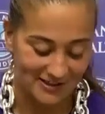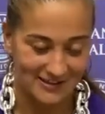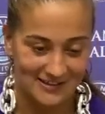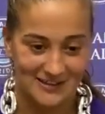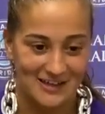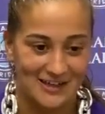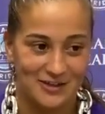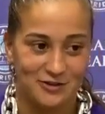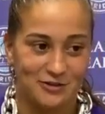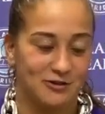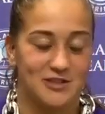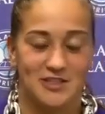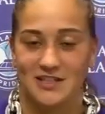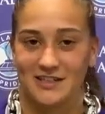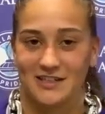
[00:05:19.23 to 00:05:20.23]
and I knew it
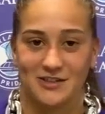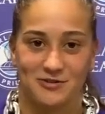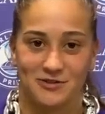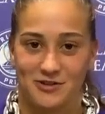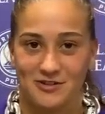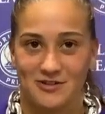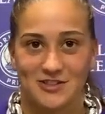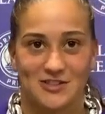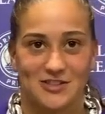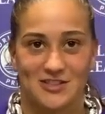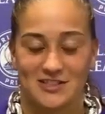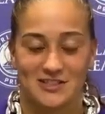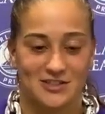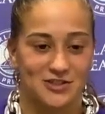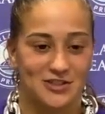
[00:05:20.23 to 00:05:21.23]
was going to get through just
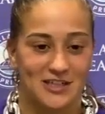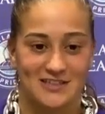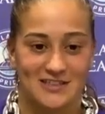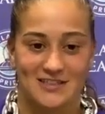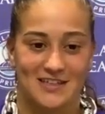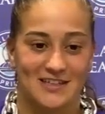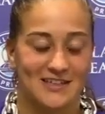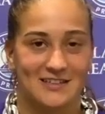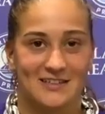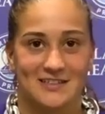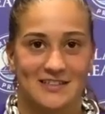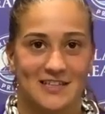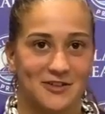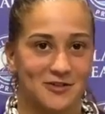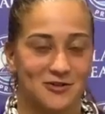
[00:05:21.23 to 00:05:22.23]
because she has that
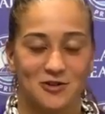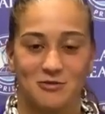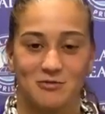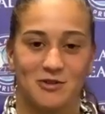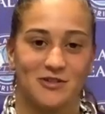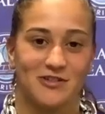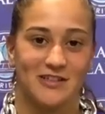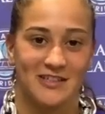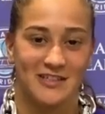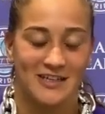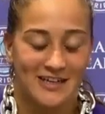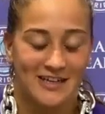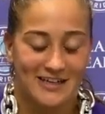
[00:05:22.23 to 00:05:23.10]
technical ability.